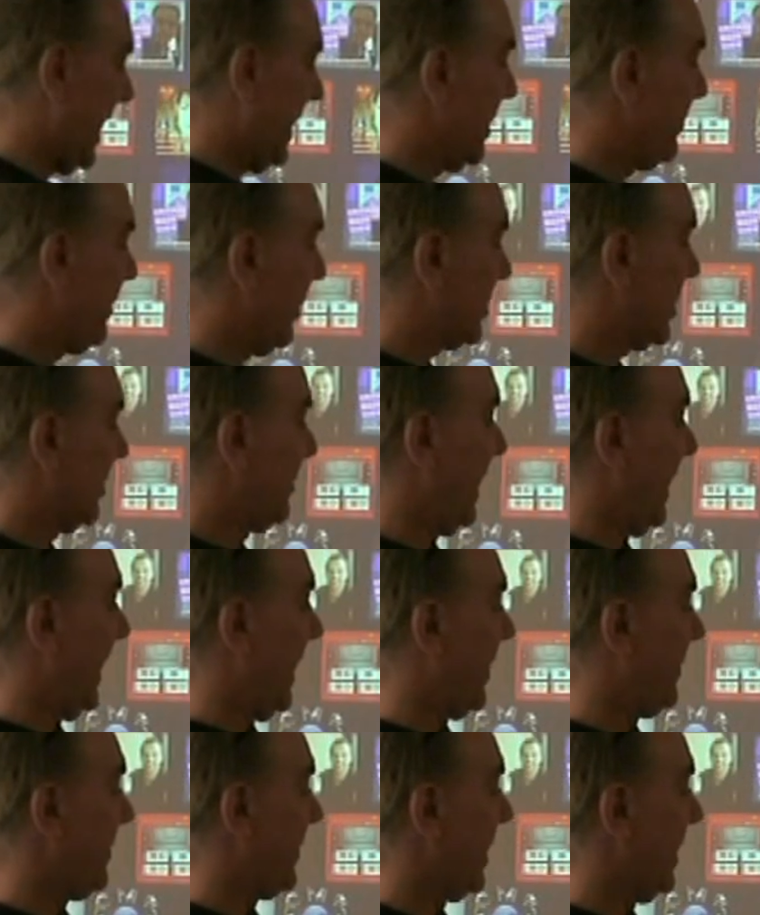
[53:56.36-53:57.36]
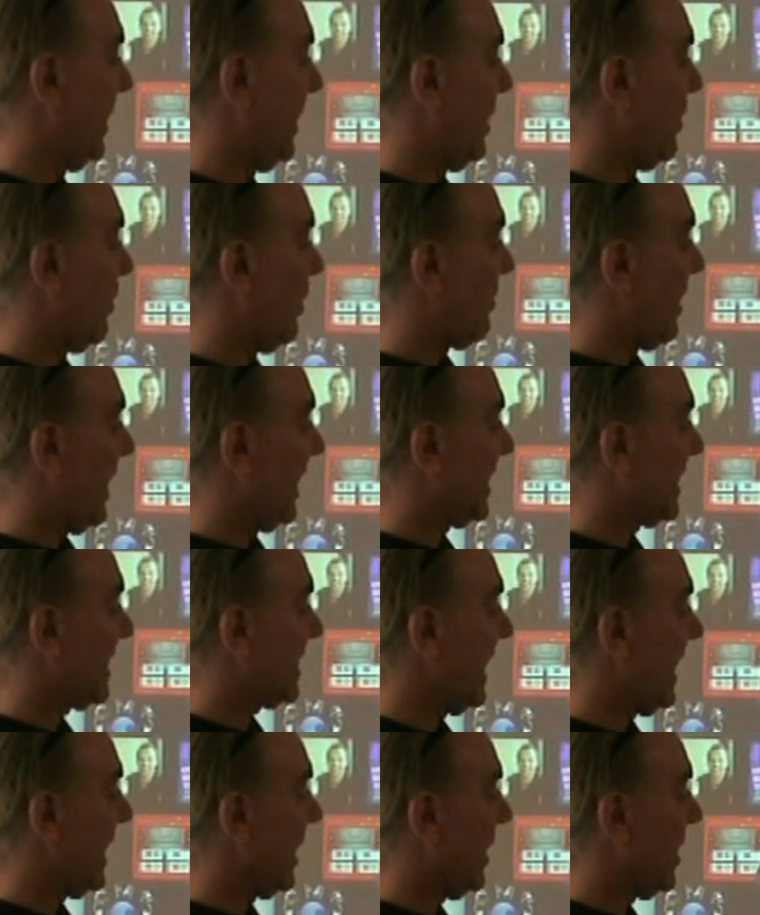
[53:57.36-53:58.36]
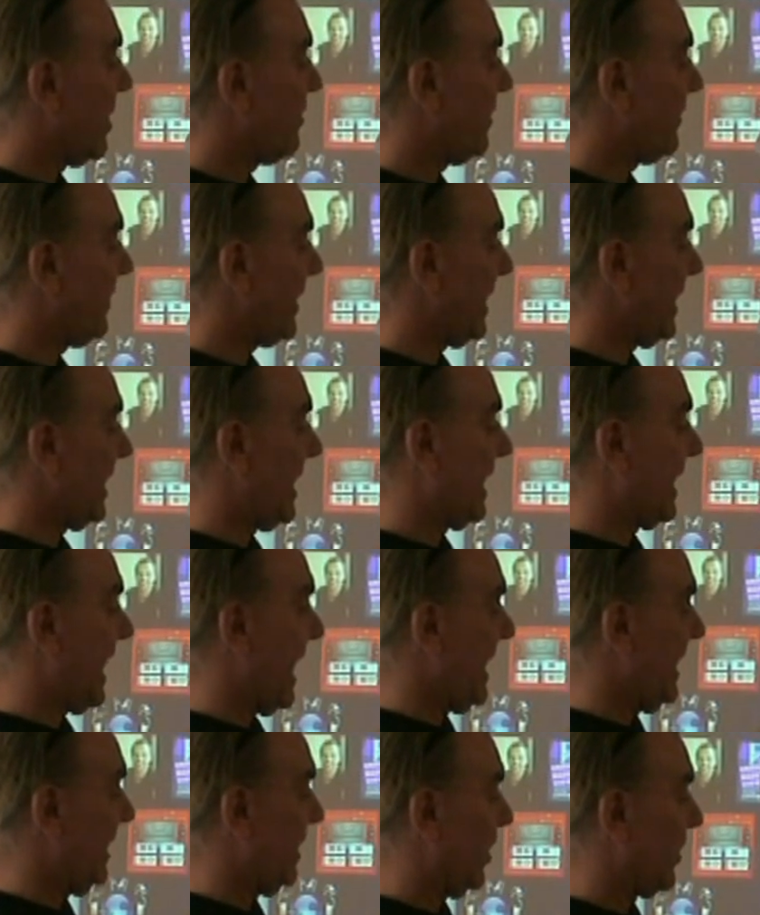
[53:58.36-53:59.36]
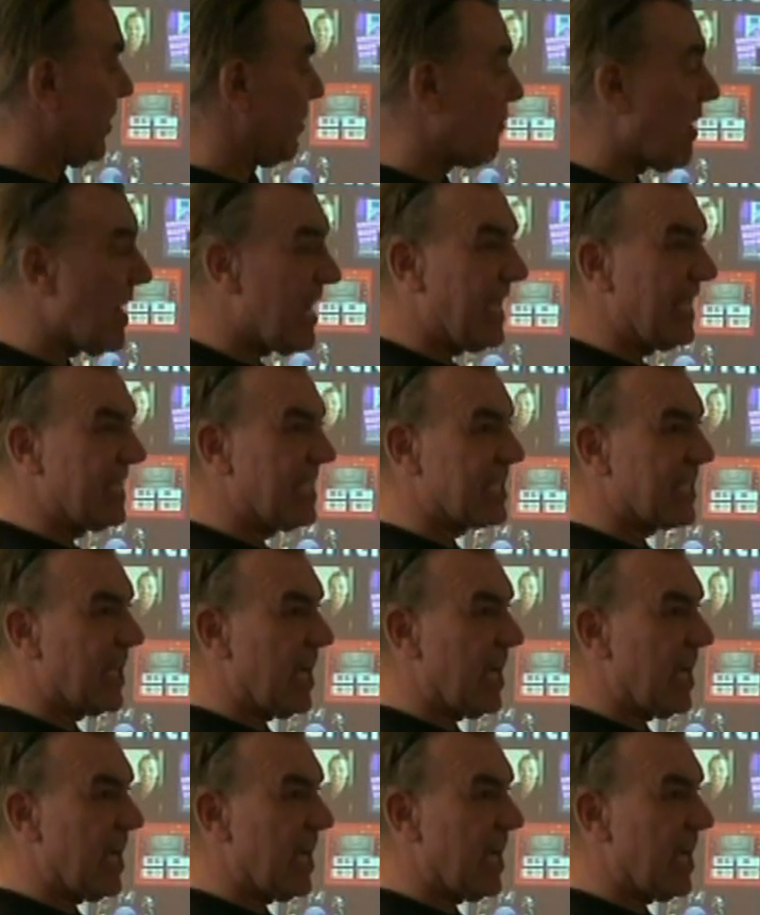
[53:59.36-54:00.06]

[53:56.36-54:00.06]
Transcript: down the bottom here. We write seal above it, again on the right hand